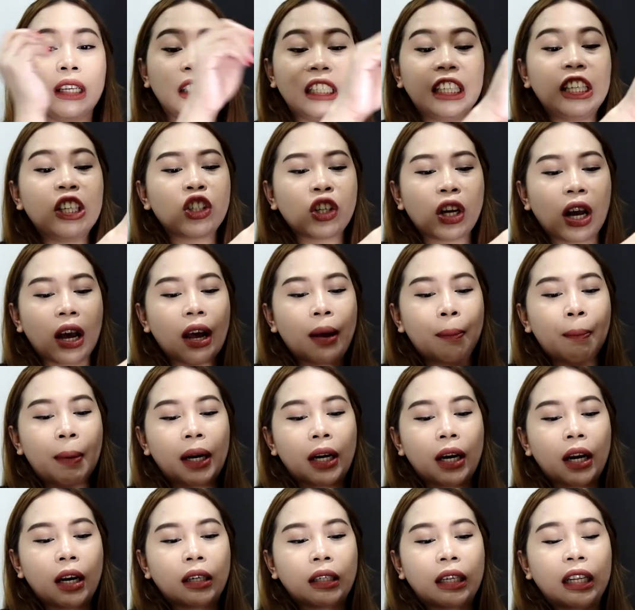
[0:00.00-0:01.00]
hindi siya
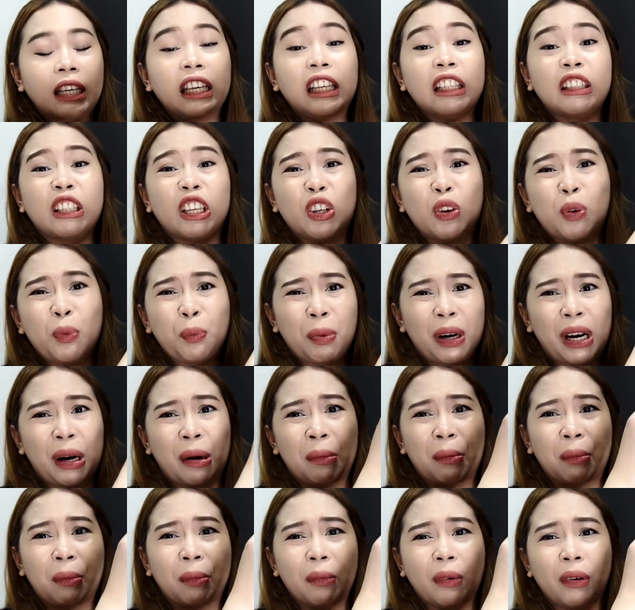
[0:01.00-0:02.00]
parang nakikita yung parang
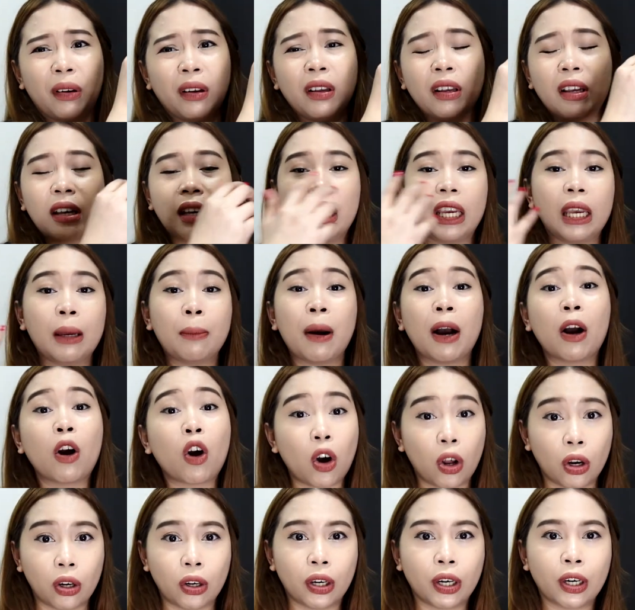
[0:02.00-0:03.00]
ibang
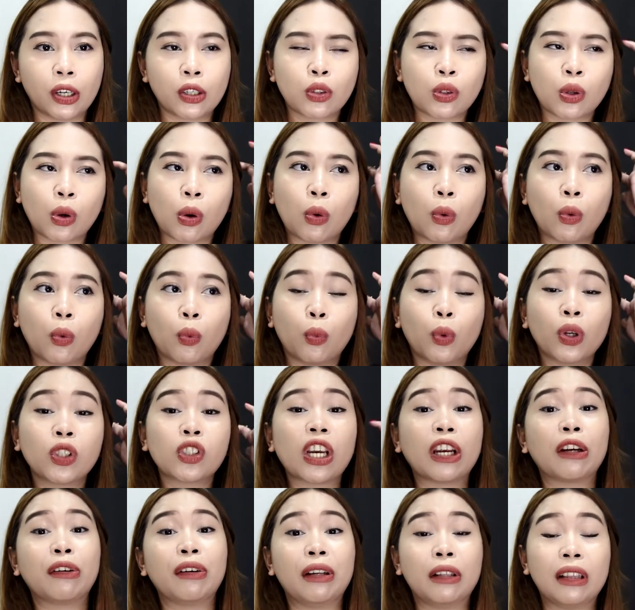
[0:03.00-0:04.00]
color. So,
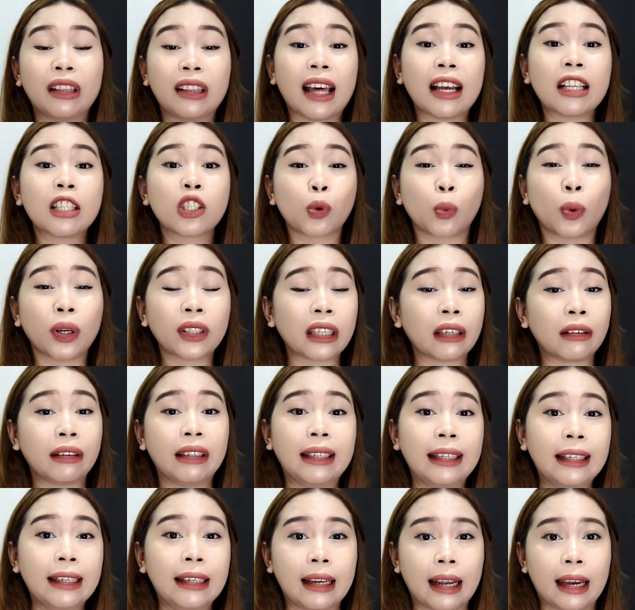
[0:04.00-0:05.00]
that's what I
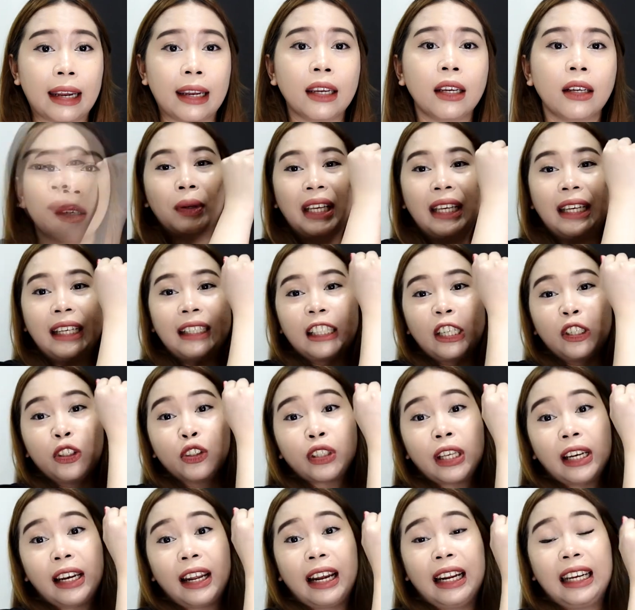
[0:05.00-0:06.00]
really like. Makikita nyo
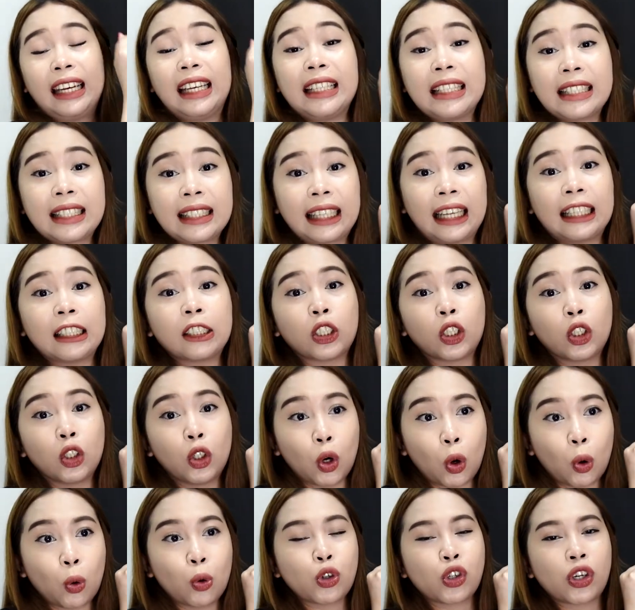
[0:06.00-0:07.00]
talaga, instant
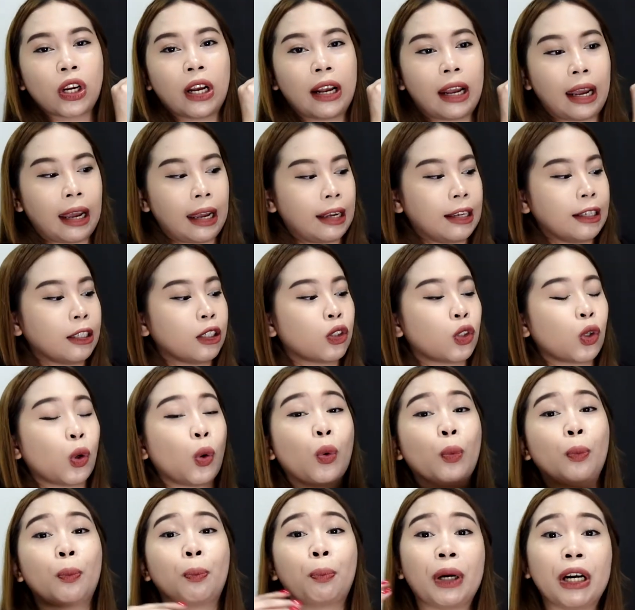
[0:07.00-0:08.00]
glow siya, guys. So,
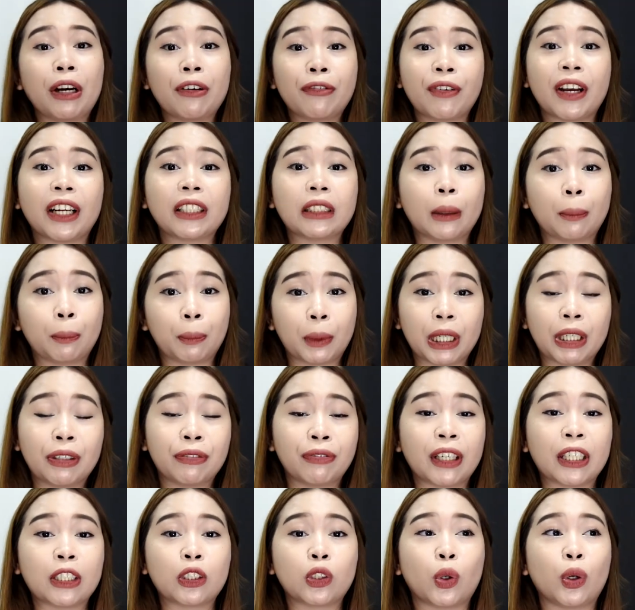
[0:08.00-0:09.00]
perfect na
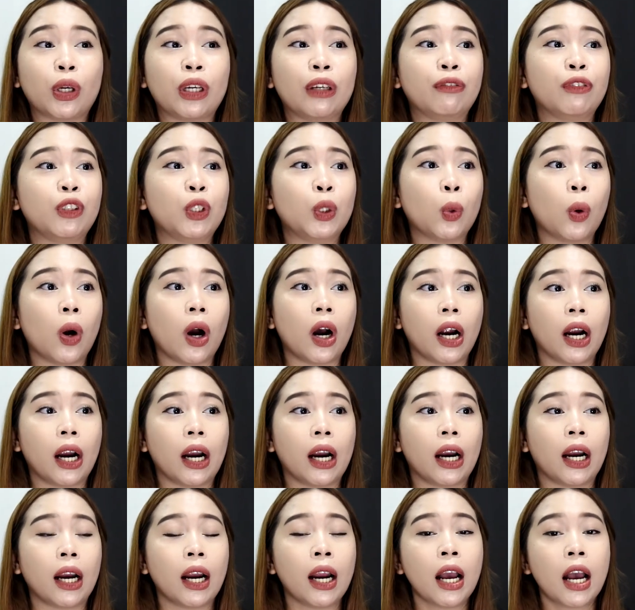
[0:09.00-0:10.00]
perfect to if you
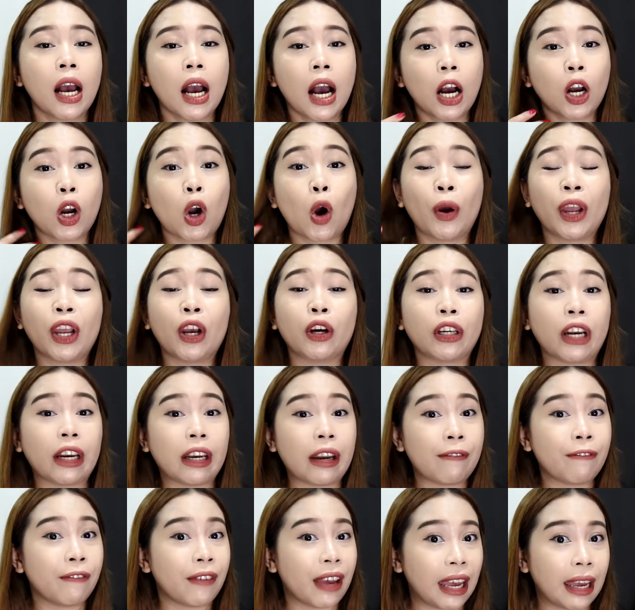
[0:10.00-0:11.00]
are going on an
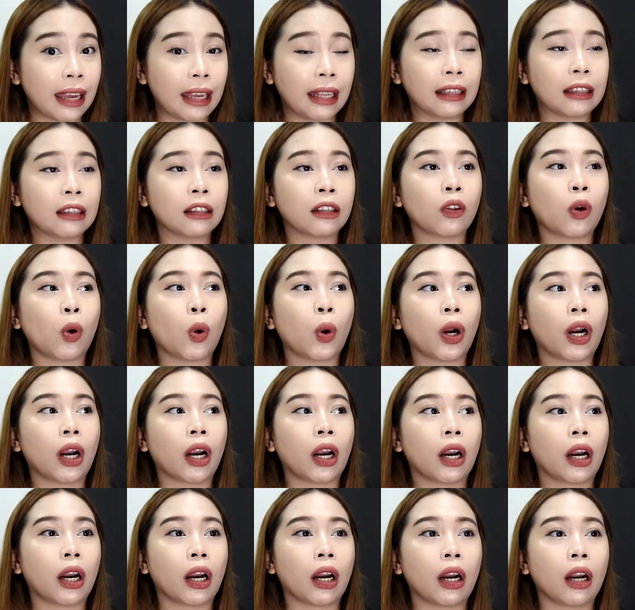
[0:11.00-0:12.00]
event or
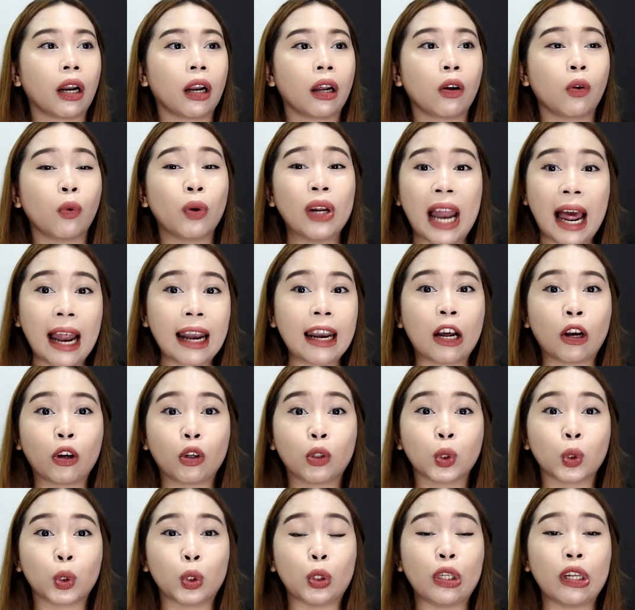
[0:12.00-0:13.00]
wala lang,
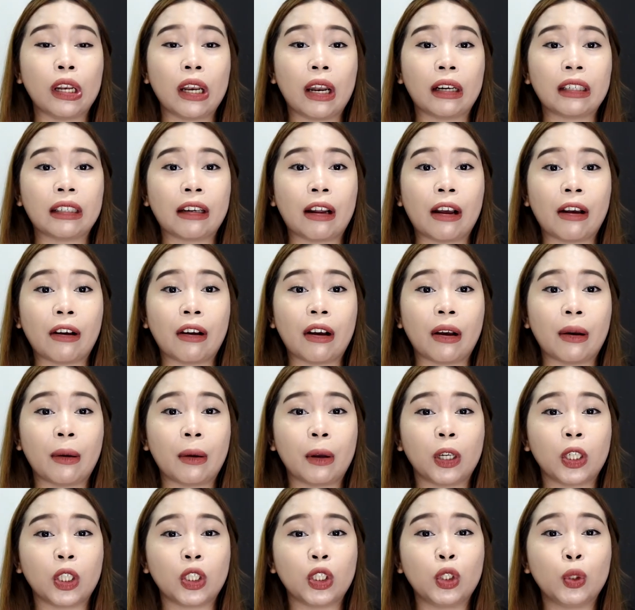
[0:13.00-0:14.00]
gusto niyo lang
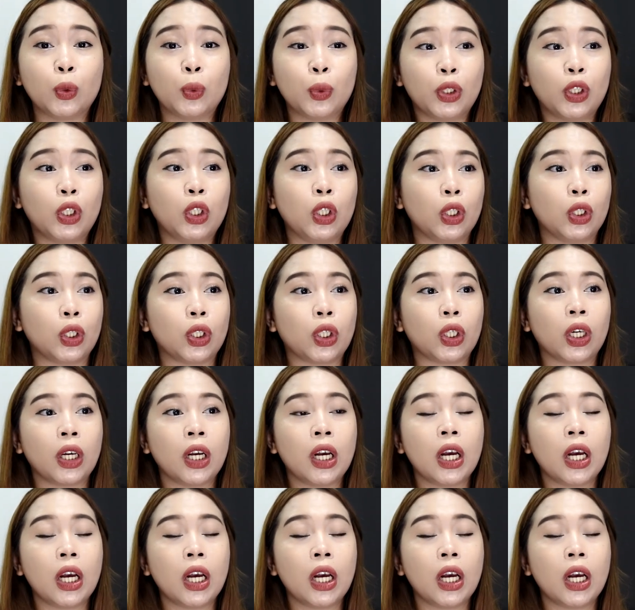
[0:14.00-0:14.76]
na you would look